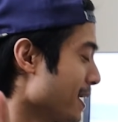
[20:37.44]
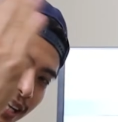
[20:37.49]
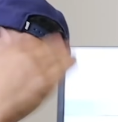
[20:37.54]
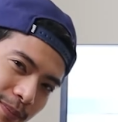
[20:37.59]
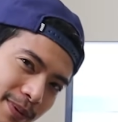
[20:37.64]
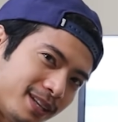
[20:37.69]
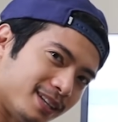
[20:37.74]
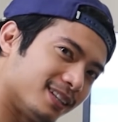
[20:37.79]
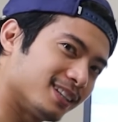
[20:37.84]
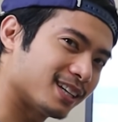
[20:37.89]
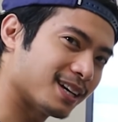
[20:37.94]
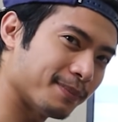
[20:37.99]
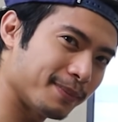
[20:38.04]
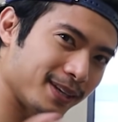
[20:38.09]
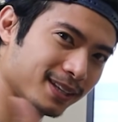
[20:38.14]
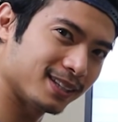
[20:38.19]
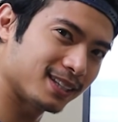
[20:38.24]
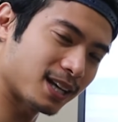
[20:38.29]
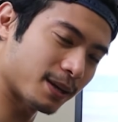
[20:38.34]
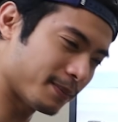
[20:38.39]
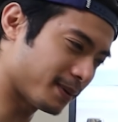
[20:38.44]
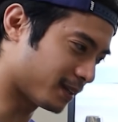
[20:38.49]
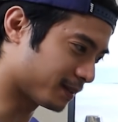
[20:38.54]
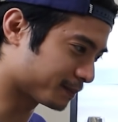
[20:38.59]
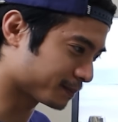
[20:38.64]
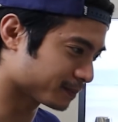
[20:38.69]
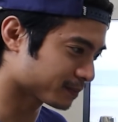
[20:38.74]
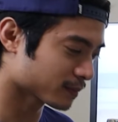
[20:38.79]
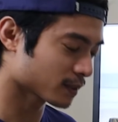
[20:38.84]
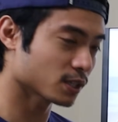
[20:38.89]
Come in, come in, come
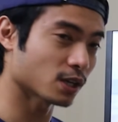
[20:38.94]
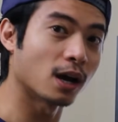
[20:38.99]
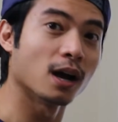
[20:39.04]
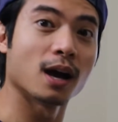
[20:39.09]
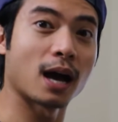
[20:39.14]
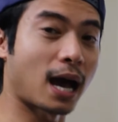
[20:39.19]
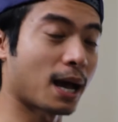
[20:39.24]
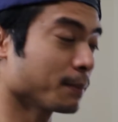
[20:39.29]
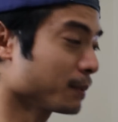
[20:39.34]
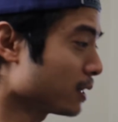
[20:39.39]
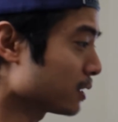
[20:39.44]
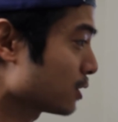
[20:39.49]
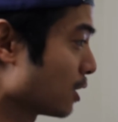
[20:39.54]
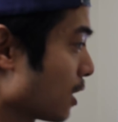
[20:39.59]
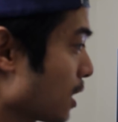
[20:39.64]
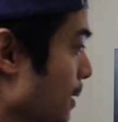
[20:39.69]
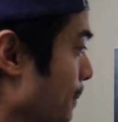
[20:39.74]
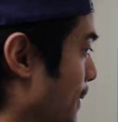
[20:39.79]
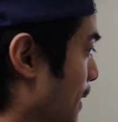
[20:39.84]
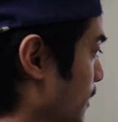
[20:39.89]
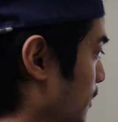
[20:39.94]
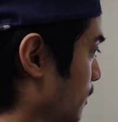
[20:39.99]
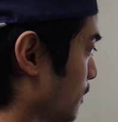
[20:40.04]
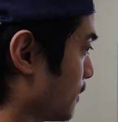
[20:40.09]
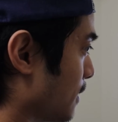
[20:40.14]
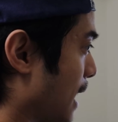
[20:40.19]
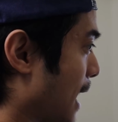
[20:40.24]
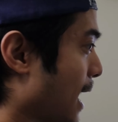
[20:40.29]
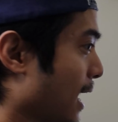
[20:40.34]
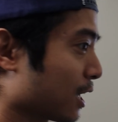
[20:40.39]
in. So I'm gonna talk about
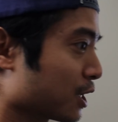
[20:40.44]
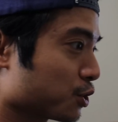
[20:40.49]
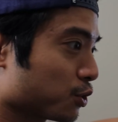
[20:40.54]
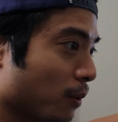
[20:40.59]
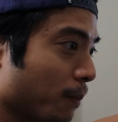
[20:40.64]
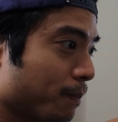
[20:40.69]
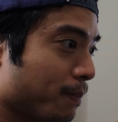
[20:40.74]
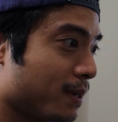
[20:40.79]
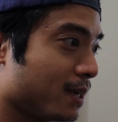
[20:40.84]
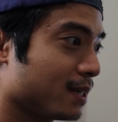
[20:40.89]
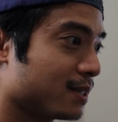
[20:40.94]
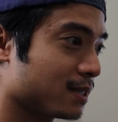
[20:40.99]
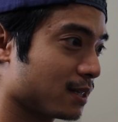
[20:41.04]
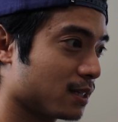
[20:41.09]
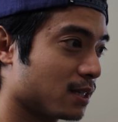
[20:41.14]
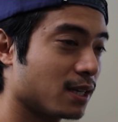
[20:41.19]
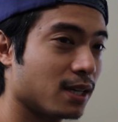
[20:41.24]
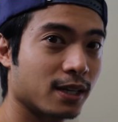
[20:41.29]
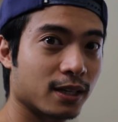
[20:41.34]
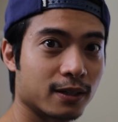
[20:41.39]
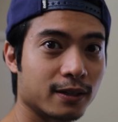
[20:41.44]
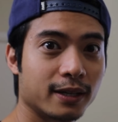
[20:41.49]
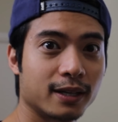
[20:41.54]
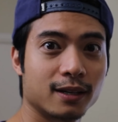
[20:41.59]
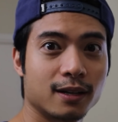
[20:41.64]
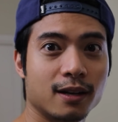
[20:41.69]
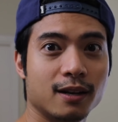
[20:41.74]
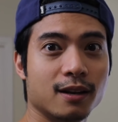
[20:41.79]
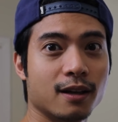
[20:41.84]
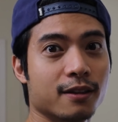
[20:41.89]
the actual pieces here
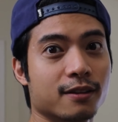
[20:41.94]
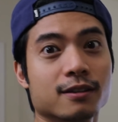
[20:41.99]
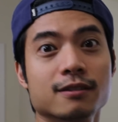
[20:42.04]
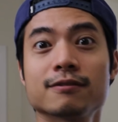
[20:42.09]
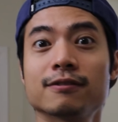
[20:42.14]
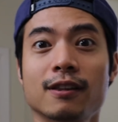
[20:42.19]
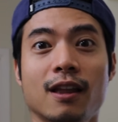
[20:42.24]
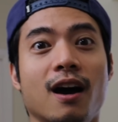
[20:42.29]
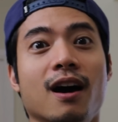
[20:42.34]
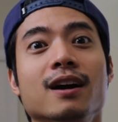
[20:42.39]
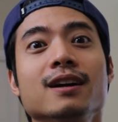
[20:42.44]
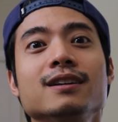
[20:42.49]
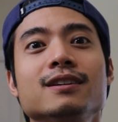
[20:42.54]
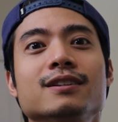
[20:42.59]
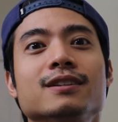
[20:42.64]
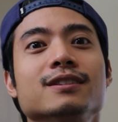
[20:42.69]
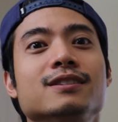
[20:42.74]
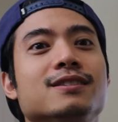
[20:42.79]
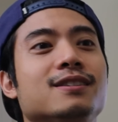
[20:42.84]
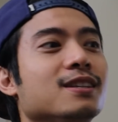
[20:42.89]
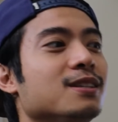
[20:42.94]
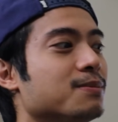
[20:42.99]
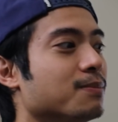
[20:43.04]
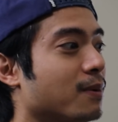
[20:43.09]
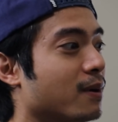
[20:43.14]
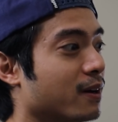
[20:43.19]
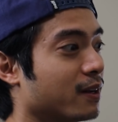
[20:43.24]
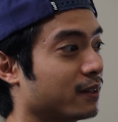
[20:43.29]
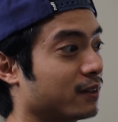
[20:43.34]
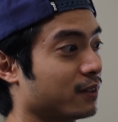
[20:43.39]
in another vlog, because these
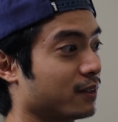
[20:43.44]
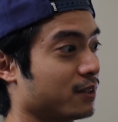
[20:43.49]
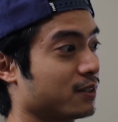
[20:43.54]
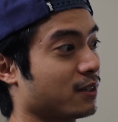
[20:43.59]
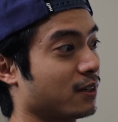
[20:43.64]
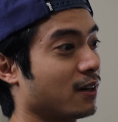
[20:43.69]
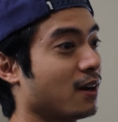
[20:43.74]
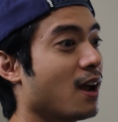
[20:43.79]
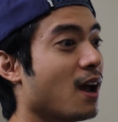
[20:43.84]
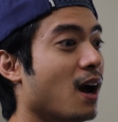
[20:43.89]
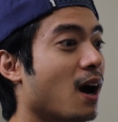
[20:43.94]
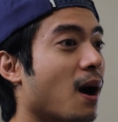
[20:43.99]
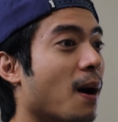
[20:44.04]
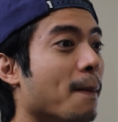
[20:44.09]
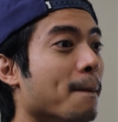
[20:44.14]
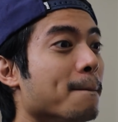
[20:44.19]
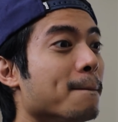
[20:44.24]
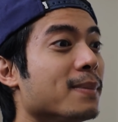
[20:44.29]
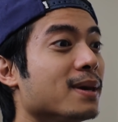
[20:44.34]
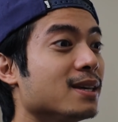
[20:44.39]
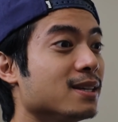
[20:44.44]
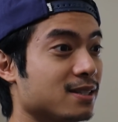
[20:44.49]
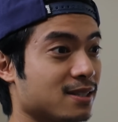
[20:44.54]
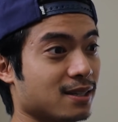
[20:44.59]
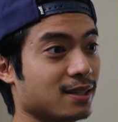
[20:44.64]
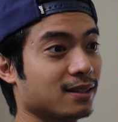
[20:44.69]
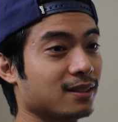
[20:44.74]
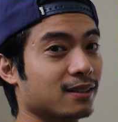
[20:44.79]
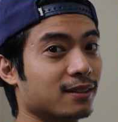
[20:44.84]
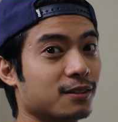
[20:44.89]
monitors are
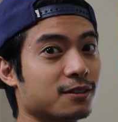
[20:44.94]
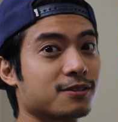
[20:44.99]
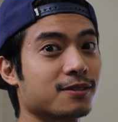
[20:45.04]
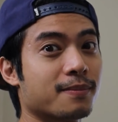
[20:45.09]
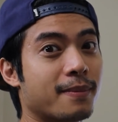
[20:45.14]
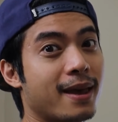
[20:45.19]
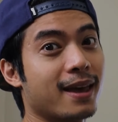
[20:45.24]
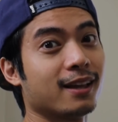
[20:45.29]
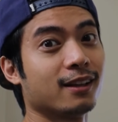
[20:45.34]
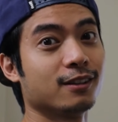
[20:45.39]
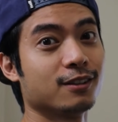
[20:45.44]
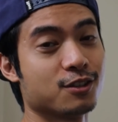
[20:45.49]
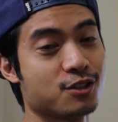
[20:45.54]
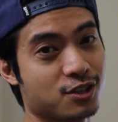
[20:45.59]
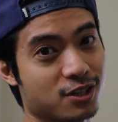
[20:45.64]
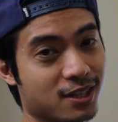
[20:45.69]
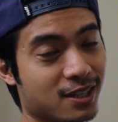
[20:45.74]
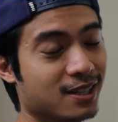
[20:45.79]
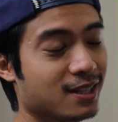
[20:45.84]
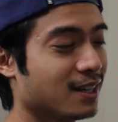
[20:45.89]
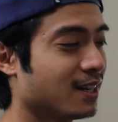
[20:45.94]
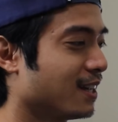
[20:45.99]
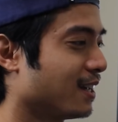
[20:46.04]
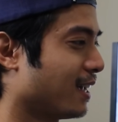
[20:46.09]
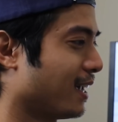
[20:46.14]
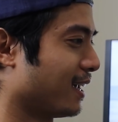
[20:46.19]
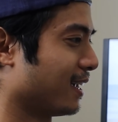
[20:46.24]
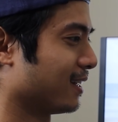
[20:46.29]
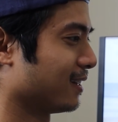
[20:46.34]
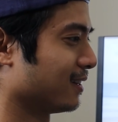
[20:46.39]
amazing. They're from LG,
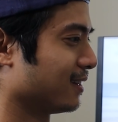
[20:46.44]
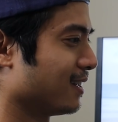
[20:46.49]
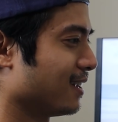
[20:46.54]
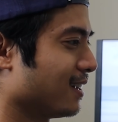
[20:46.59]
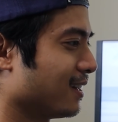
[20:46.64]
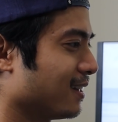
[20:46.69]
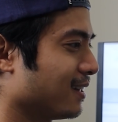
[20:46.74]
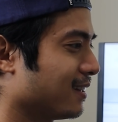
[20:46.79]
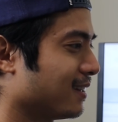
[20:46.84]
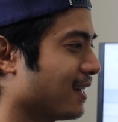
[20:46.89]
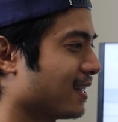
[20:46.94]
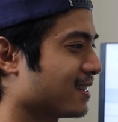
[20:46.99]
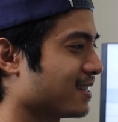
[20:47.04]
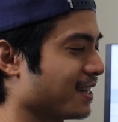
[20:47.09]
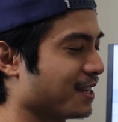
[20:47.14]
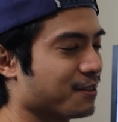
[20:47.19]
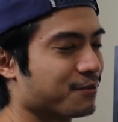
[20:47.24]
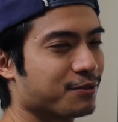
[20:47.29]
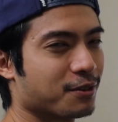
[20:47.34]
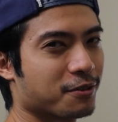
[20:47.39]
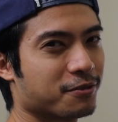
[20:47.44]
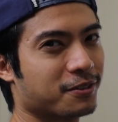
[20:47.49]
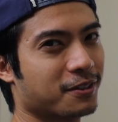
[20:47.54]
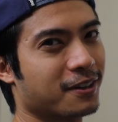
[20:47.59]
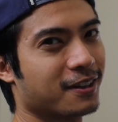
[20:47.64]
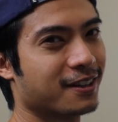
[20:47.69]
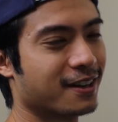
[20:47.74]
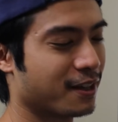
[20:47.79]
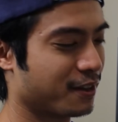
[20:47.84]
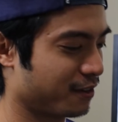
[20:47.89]
and that's info for
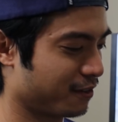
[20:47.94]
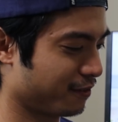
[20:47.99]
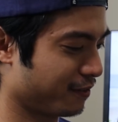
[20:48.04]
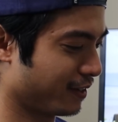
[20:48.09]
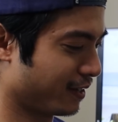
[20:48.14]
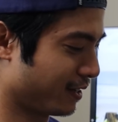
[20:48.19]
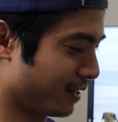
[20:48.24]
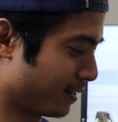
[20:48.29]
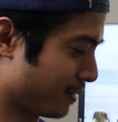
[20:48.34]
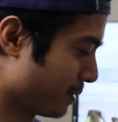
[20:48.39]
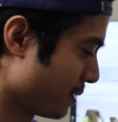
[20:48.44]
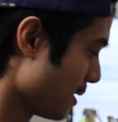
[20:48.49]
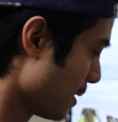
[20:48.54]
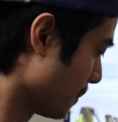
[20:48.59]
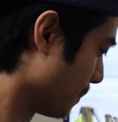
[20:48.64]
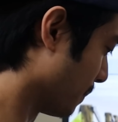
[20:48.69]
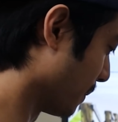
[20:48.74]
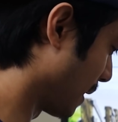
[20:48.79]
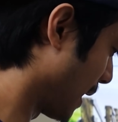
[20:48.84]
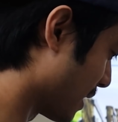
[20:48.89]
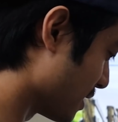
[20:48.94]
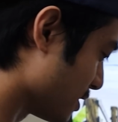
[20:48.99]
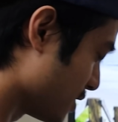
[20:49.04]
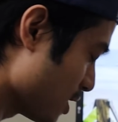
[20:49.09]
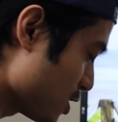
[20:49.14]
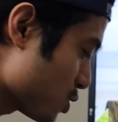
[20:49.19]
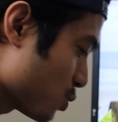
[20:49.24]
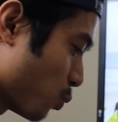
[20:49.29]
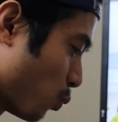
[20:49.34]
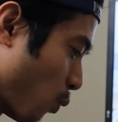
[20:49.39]
another video. But I
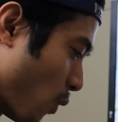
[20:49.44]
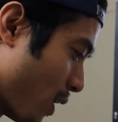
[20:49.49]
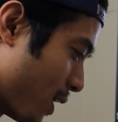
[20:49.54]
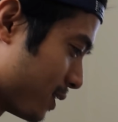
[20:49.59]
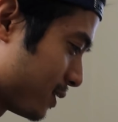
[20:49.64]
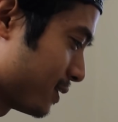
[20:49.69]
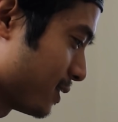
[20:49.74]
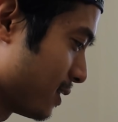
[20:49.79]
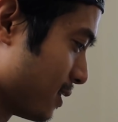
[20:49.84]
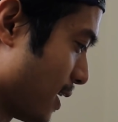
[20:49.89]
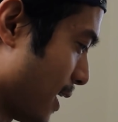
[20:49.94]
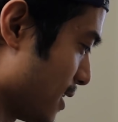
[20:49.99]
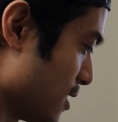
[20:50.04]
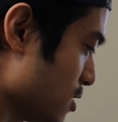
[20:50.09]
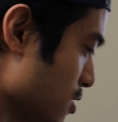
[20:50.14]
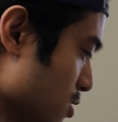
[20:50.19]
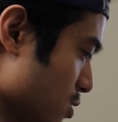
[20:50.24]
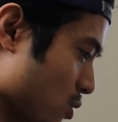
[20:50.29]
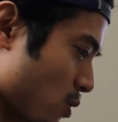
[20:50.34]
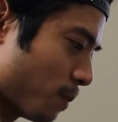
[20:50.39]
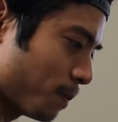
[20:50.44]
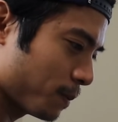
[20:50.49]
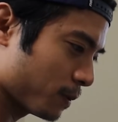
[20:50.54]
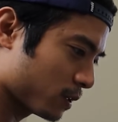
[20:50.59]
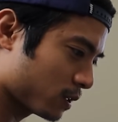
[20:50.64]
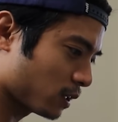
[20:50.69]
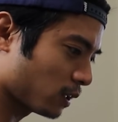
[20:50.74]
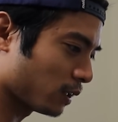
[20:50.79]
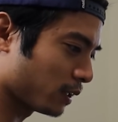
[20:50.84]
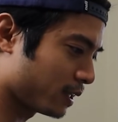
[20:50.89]
just wanted a
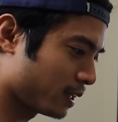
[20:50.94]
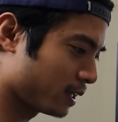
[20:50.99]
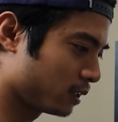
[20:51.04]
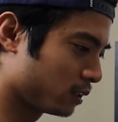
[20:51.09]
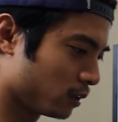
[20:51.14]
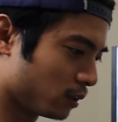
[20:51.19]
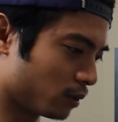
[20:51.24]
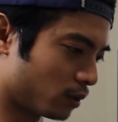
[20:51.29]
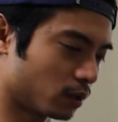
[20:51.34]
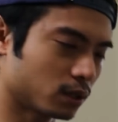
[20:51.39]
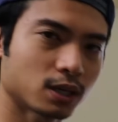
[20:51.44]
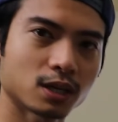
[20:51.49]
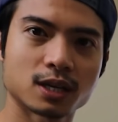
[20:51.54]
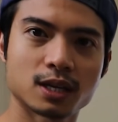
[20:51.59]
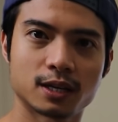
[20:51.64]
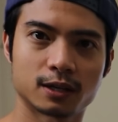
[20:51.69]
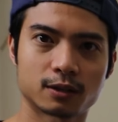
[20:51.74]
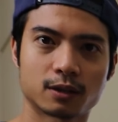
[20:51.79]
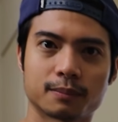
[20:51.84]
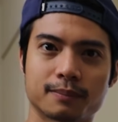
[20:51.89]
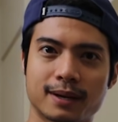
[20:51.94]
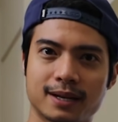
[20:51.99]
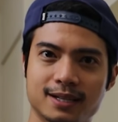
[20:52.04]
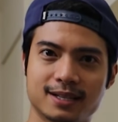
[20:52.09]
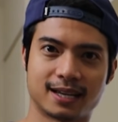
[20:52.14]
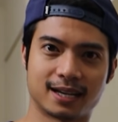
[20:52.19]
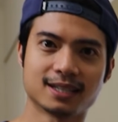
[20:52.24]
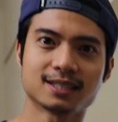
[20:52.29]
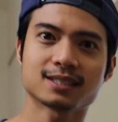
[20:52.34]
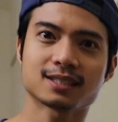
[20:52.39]
super clean look here on my
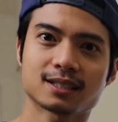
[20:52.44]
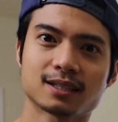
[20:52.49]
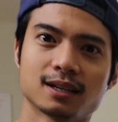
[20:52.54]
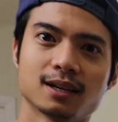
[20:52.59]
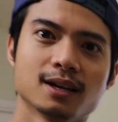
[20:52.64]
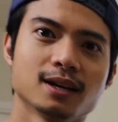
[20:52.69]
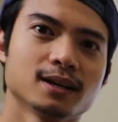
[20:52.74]
desk.